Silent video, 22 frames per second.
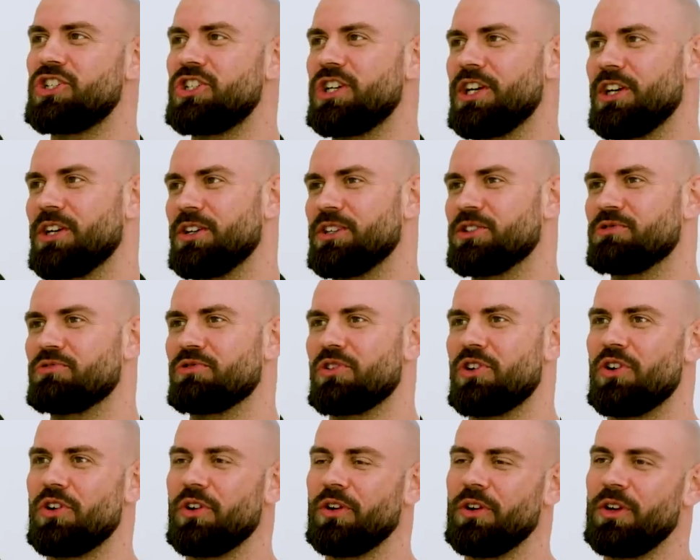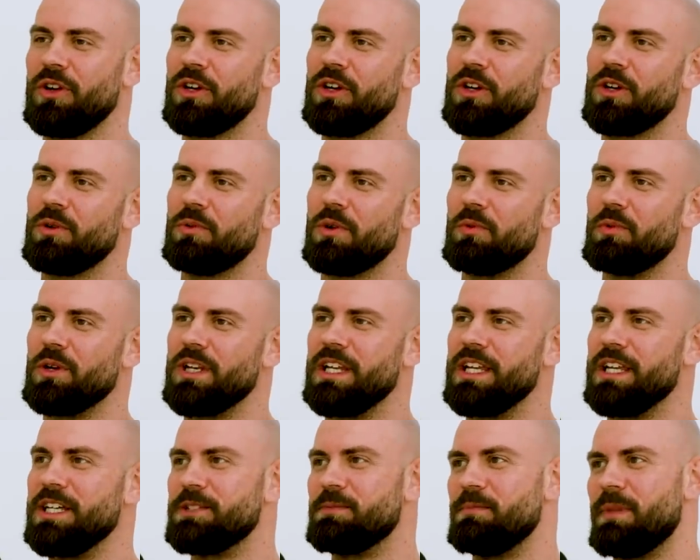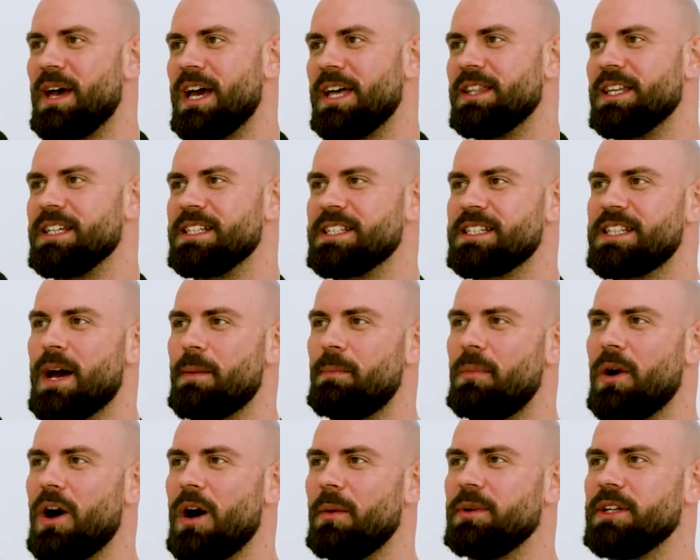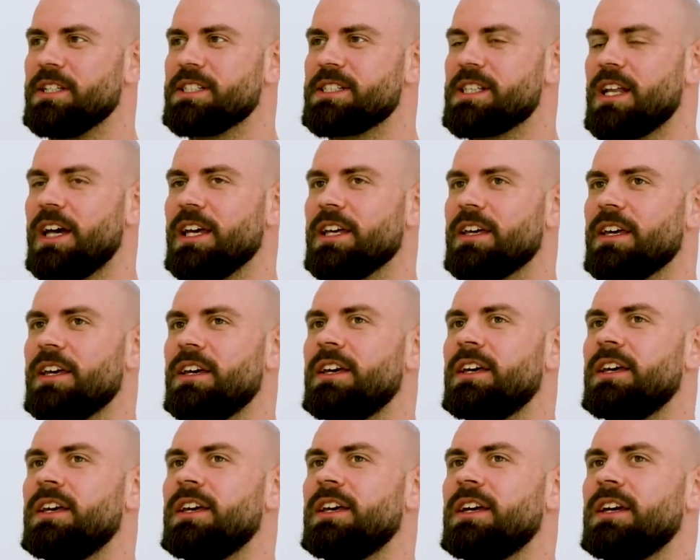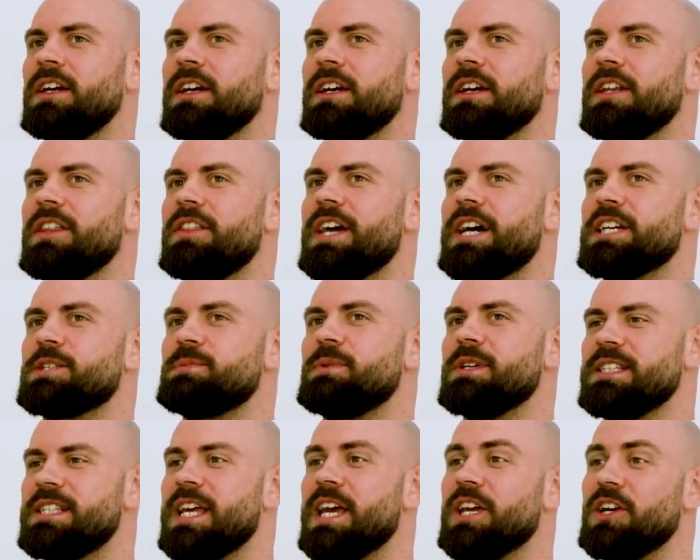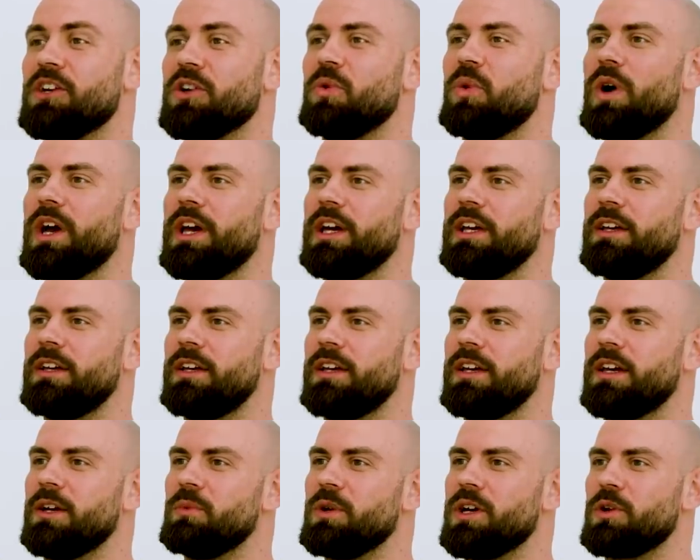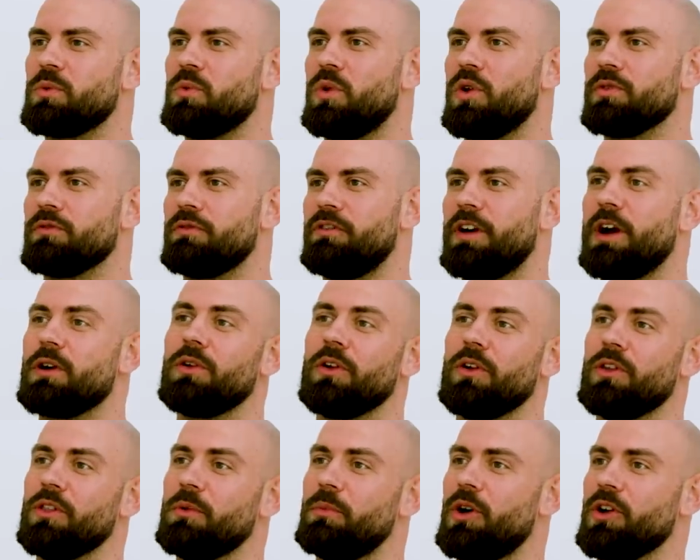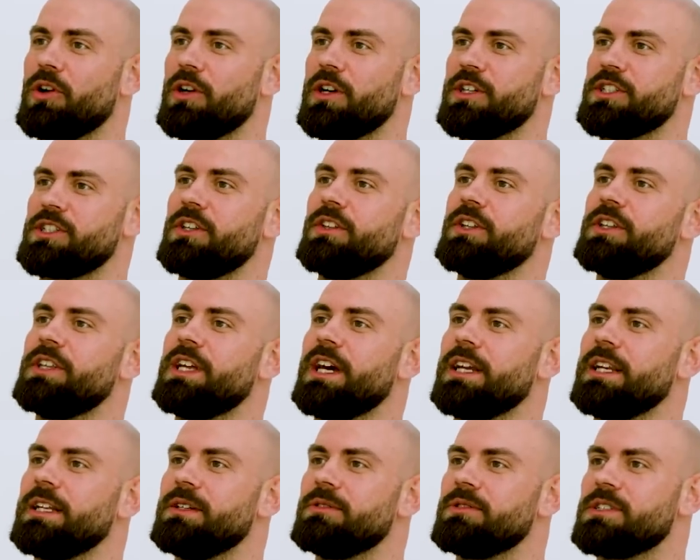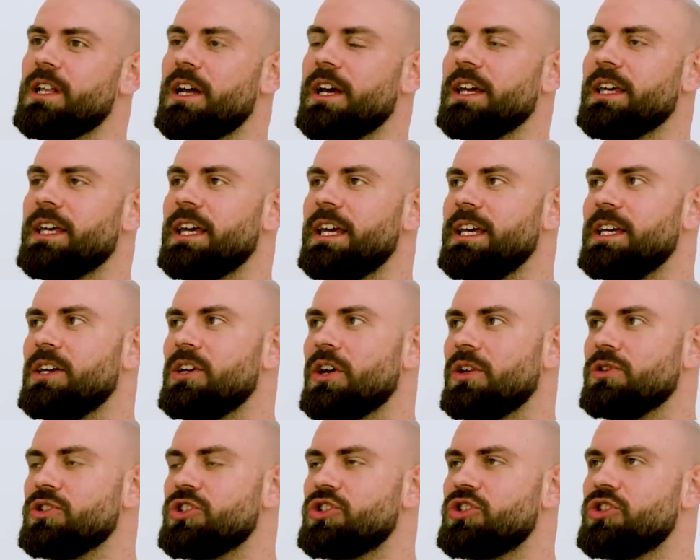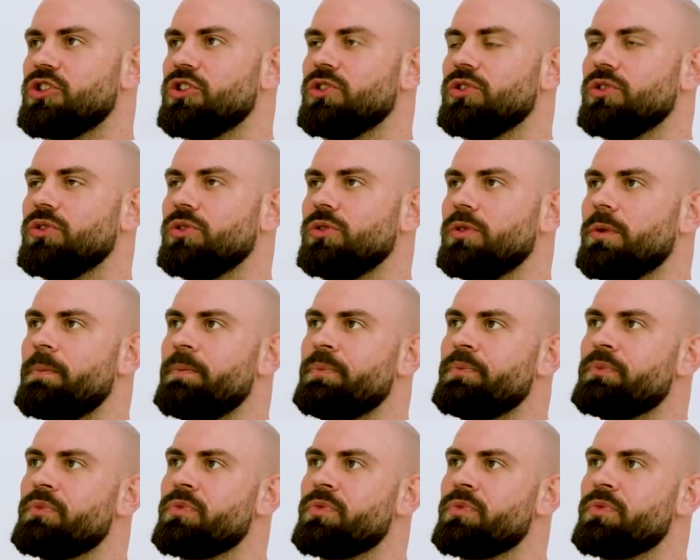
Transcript: shit goes wrong, when we need men, they step up, and it's like that's being taken away. And we had Warren Farrell on the podcast the other day, and he was like, he goes to